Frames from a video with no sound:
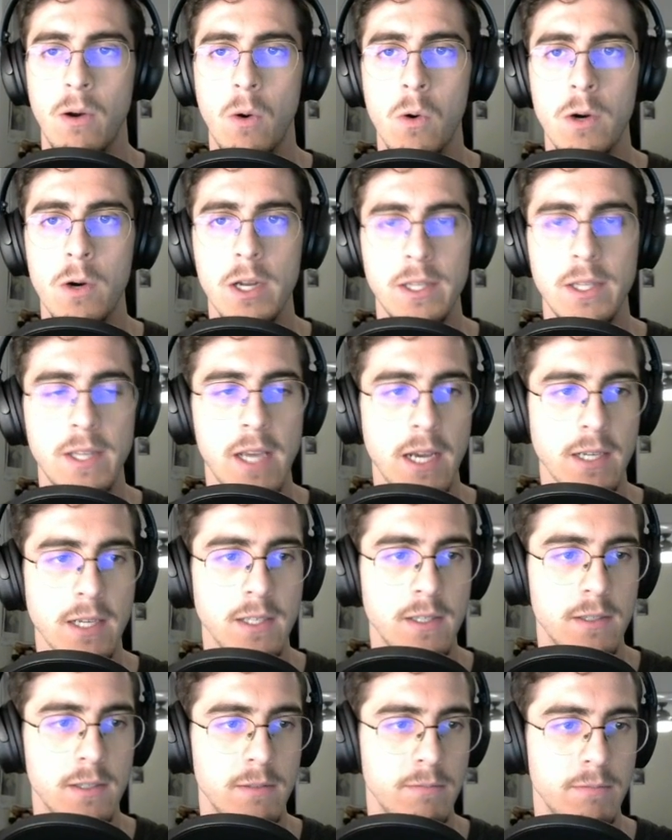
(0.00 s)
or a
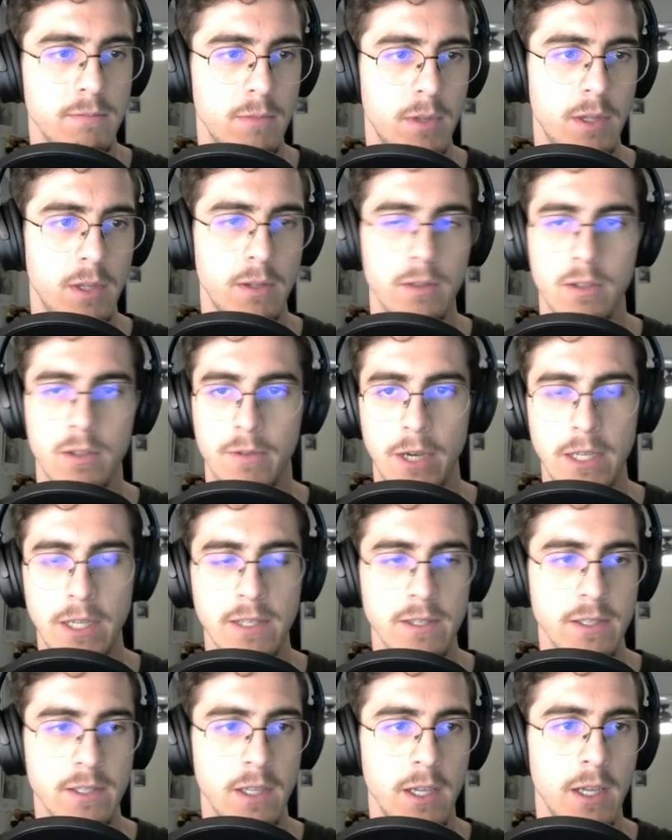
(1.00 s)
TX
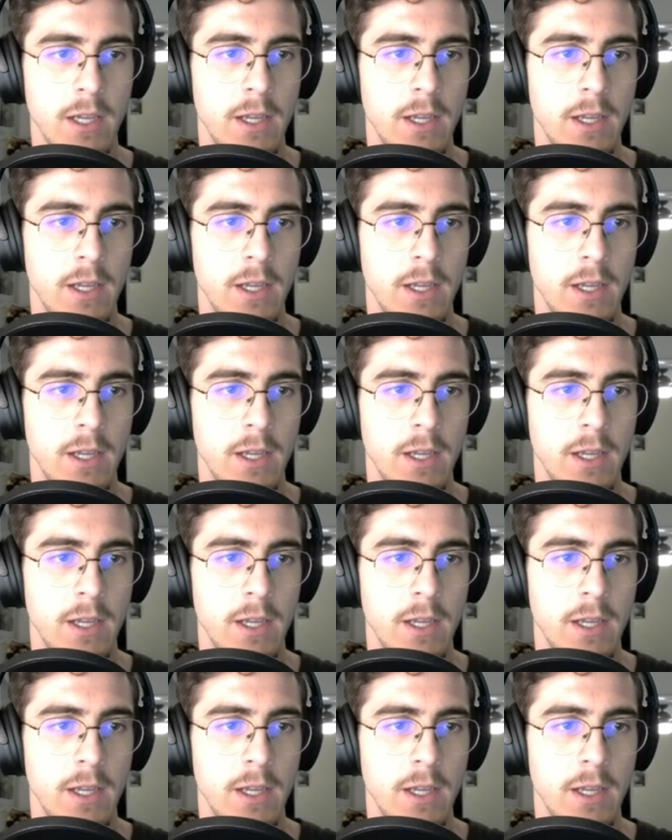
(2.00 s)
device.